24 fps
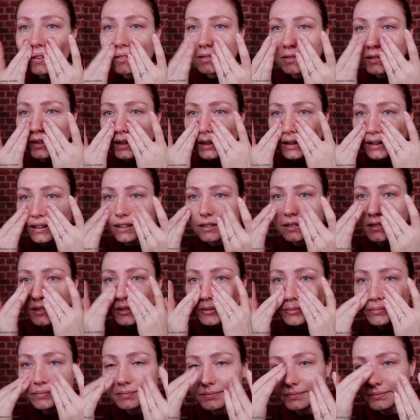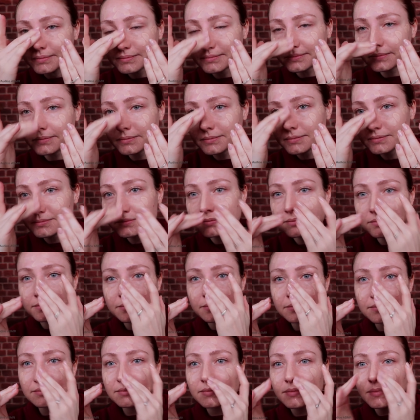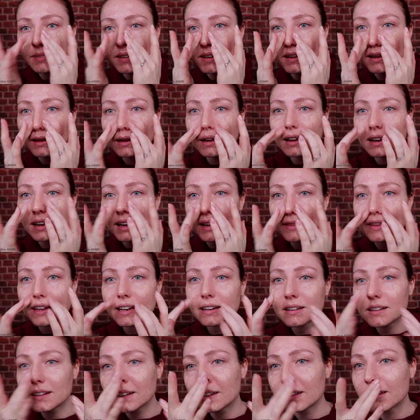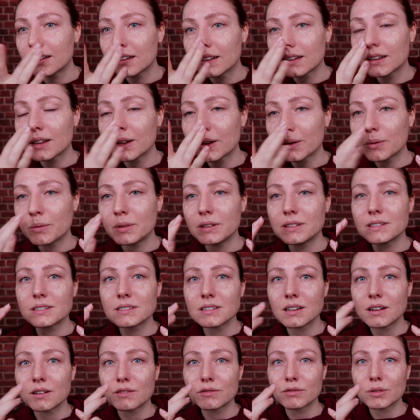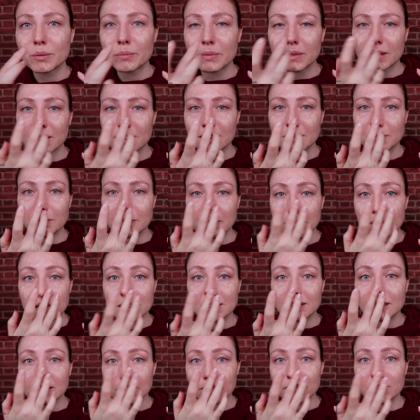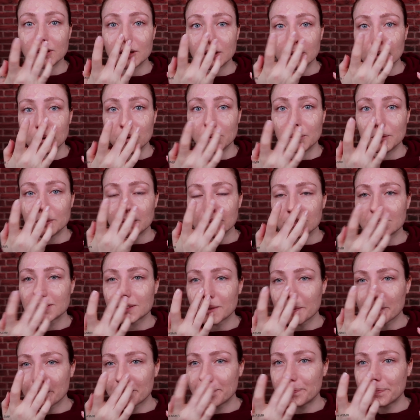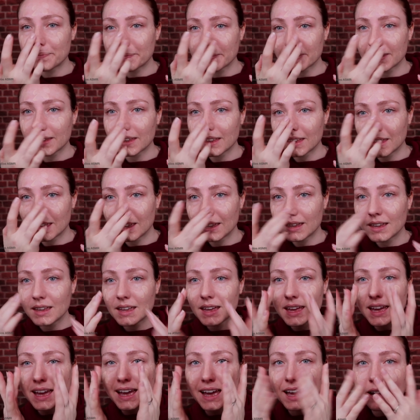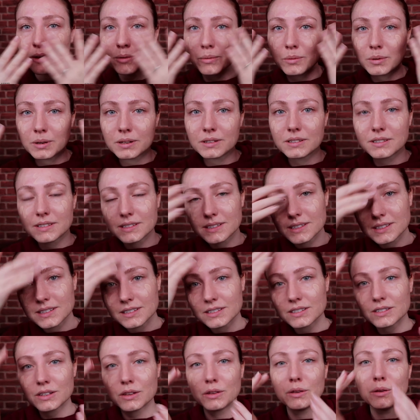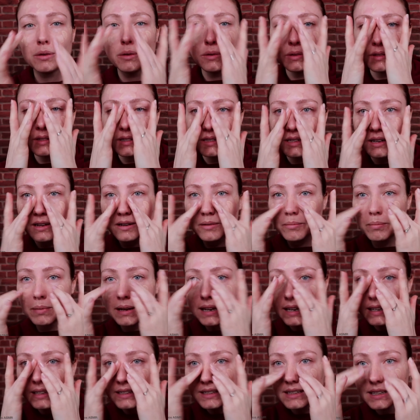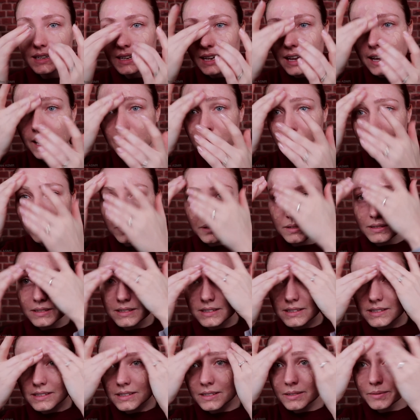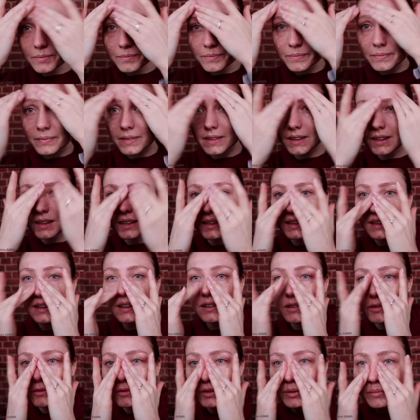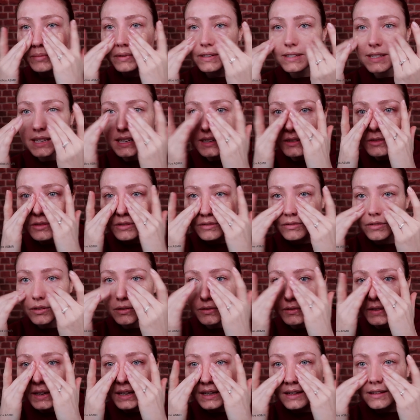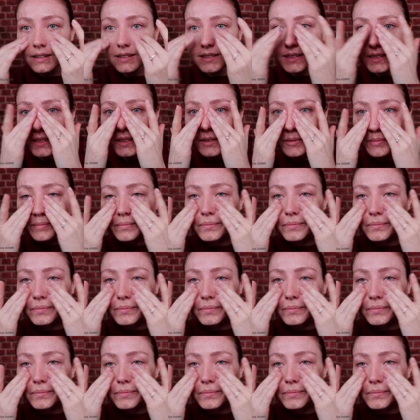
all along. And then we start from the middle of the nose outwards. So you start blending outwards from the centre of your face.